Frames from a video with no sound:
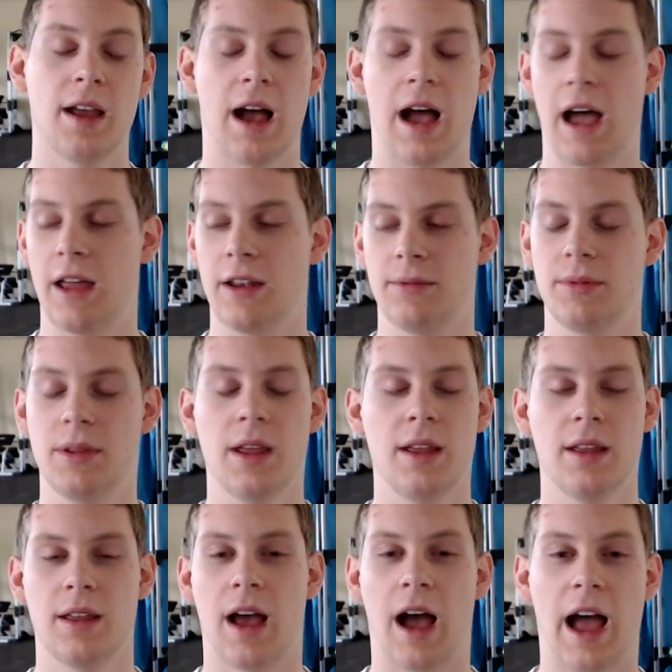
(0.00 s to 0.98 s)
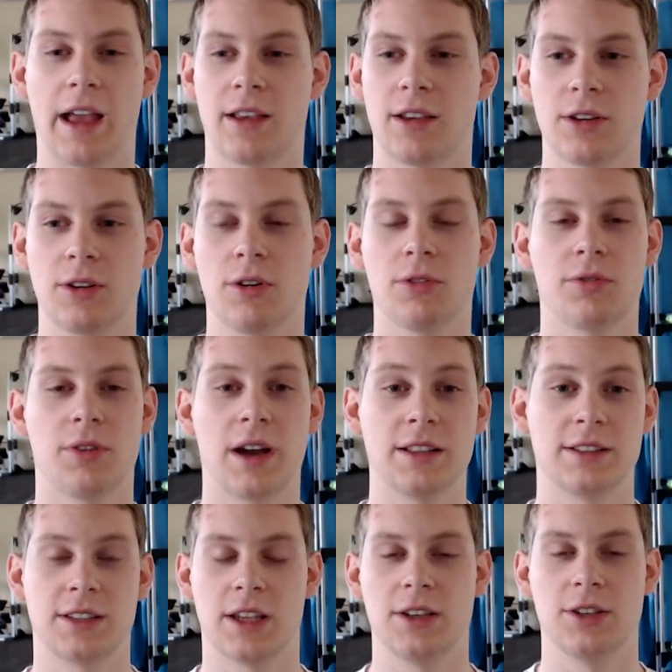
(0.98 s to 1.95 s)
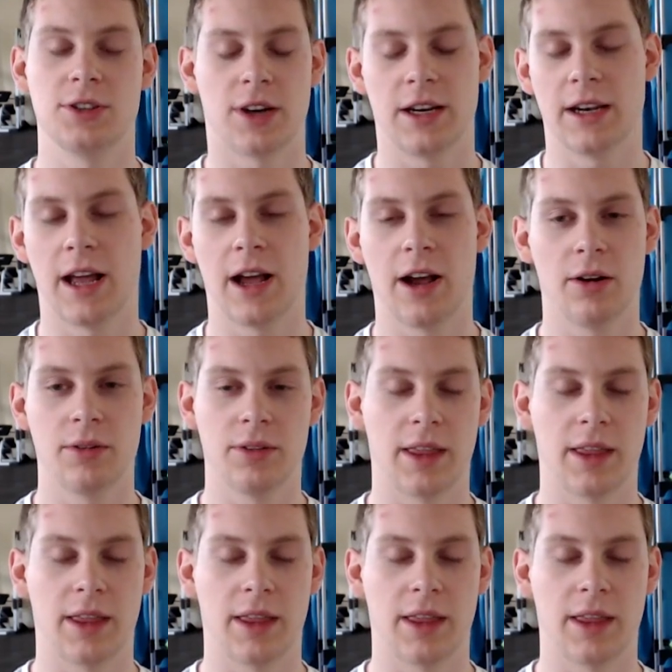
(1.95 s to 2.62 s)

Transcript: I I could go find studies right now.